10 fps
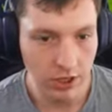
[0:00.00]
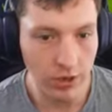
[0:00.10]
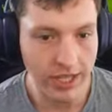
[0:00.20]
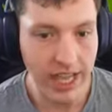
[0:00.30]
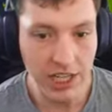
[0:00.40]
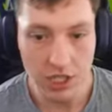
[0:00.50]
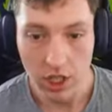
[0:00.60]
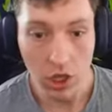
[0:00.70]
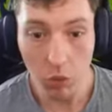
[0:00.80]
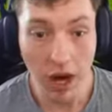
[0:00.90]
Duda, uh, yes!
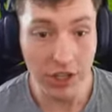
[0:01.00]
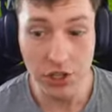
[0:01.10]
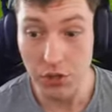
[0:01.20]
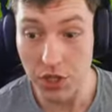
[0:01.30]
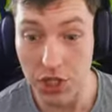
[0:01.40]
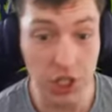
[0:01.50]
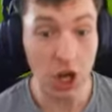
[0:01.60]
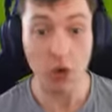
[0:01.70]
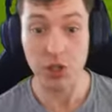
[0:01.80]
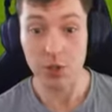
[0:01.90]
Why did you just
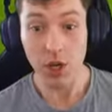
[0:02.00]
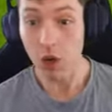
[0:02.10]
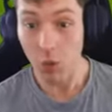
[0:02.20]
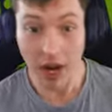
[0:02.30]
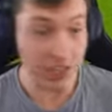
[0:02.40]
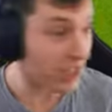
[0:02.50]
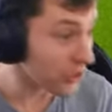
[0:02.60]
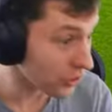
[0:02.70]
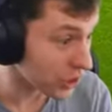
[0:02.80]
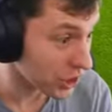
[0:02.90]
shoot? Why did
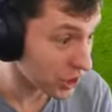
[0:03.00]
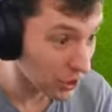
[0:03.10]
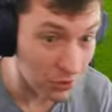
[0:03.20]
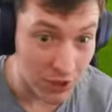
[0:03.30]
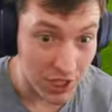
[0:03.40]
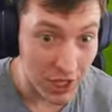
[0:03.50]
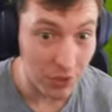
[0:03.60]
he not just shoot?